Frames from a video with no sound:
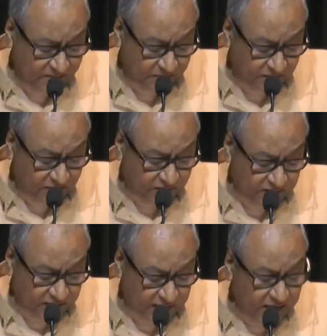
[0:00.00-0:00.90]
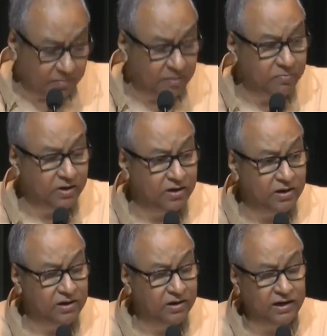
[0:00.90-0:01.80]
because I
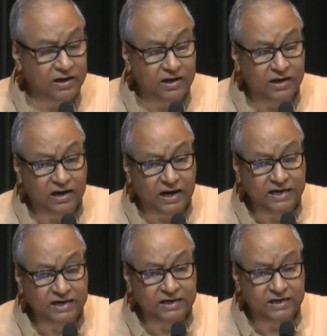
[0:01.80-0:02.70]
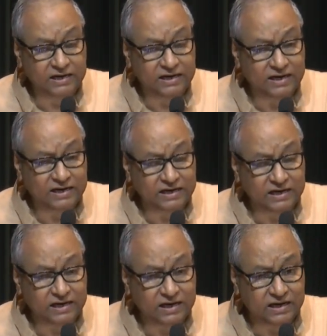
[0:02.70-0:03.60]
remember in
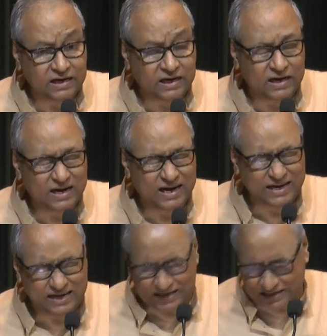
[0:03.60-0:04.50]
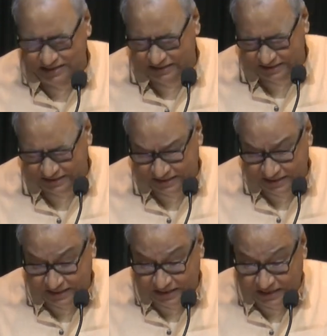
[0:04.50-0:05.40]

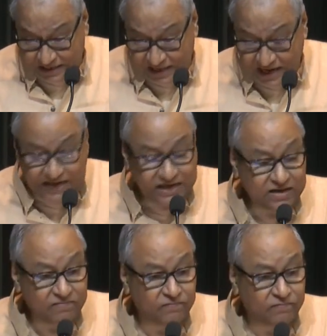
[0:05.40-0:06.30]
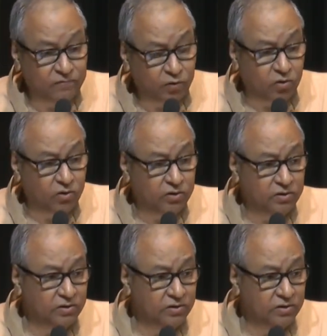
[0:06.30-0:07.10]
1994,